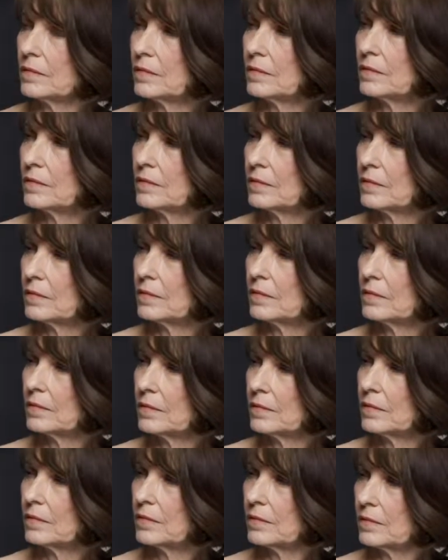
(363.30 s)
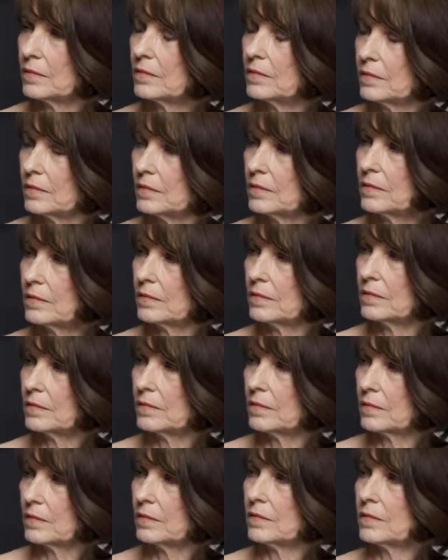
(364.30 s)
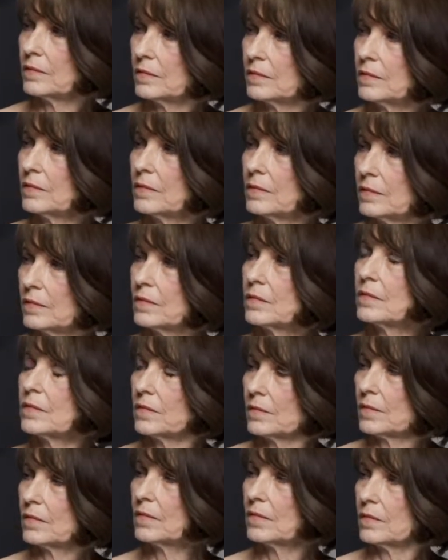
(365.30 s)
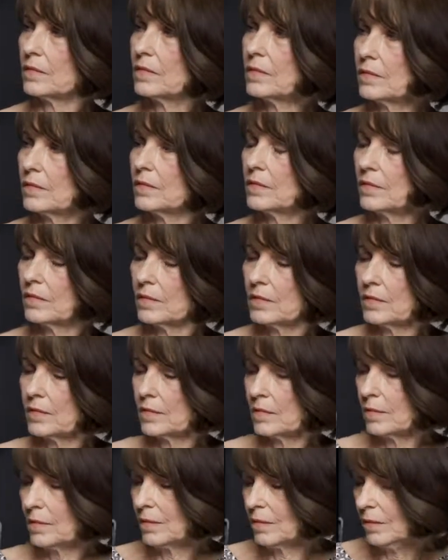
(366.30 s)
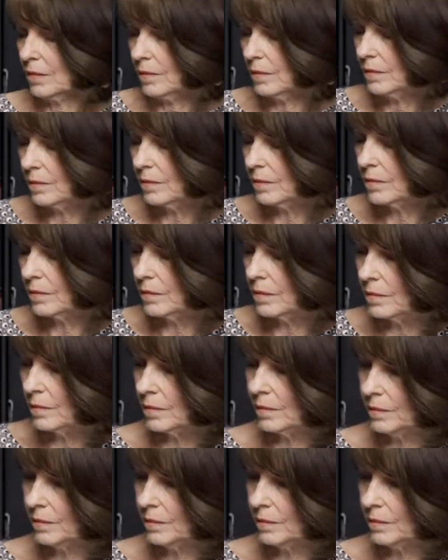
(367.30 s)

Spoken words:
This person isn't speaking.